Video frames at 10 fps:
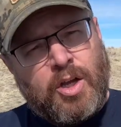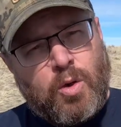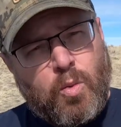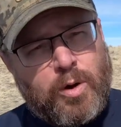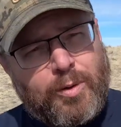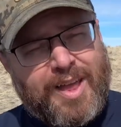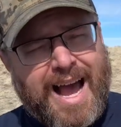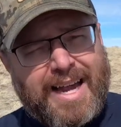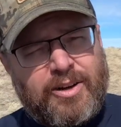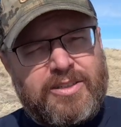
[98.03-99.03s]
one with
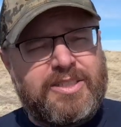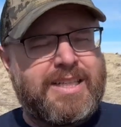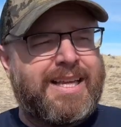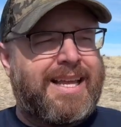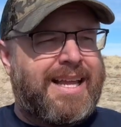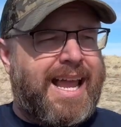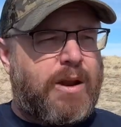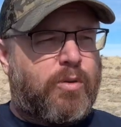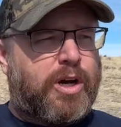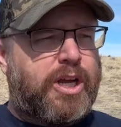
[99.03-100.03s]
irons,
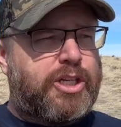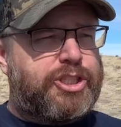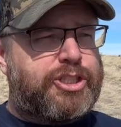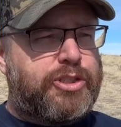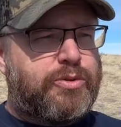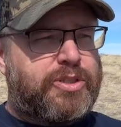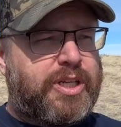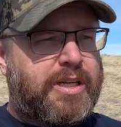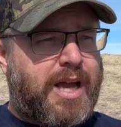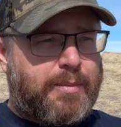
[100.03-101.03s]
and we're gonna
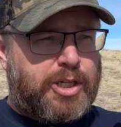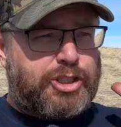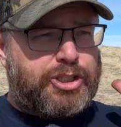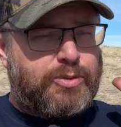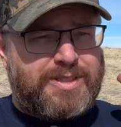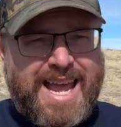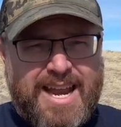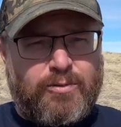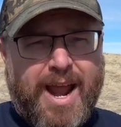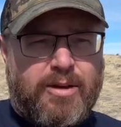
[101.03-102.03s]
shoot, I'm gonna shoot
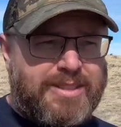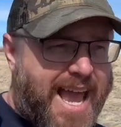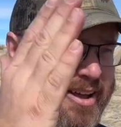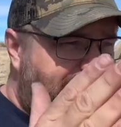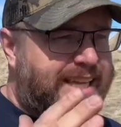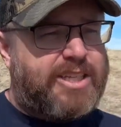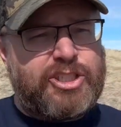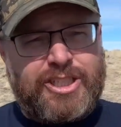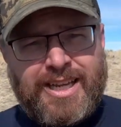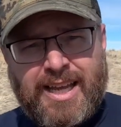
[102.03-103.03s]
10 rounds out of
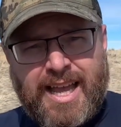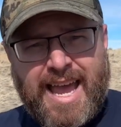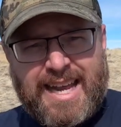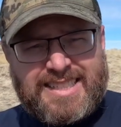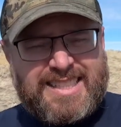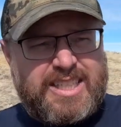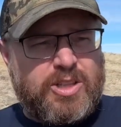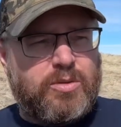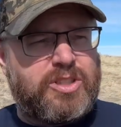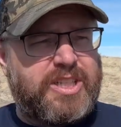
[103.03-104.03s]
each at a
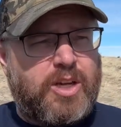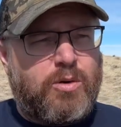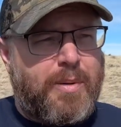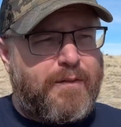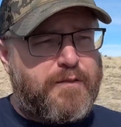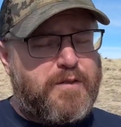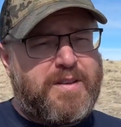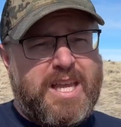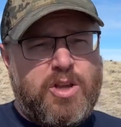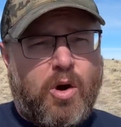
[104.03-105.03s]
C-zone steel. We're about
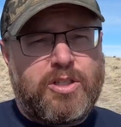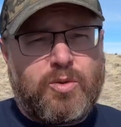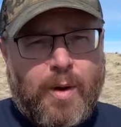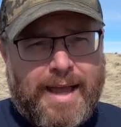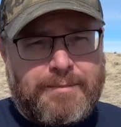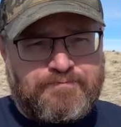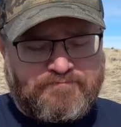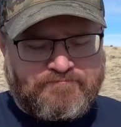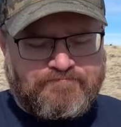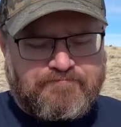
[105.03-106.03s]
15 yards away.
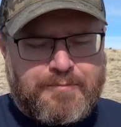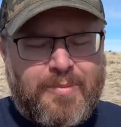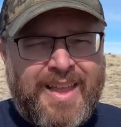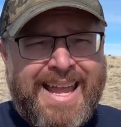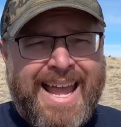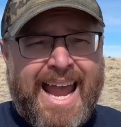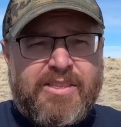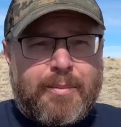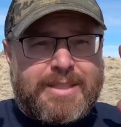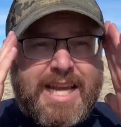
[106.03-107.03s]
And
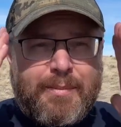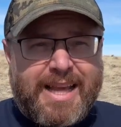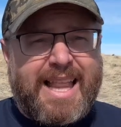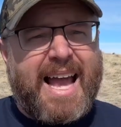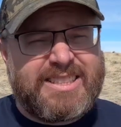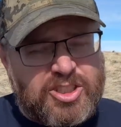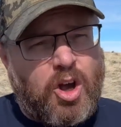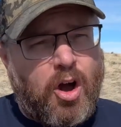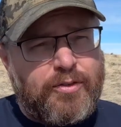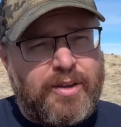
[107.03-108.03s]
then I'm gonna take my glasses
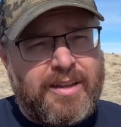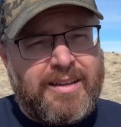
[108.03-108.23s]
off